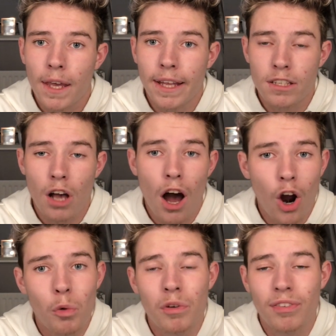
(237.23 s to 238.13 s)
It's a
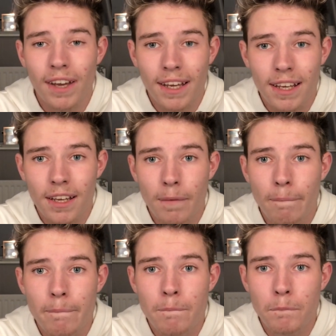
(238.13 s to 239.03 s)
horrible thing,
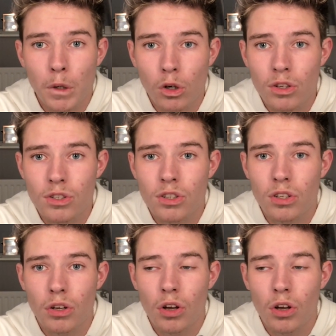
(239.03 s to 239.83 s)
but